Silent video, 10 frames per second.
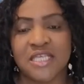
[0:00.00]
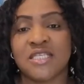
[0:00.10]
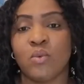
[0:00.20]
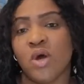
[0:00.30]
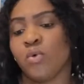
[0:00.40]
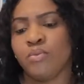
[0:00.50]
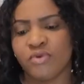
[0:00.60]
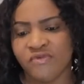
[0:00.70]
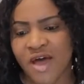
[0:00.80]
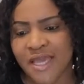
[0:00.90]
is the one who
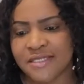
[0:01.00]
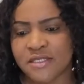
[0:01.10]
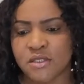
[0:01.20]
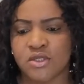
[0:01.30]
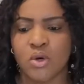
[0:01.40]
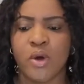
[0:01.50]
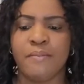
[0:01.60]
provides. So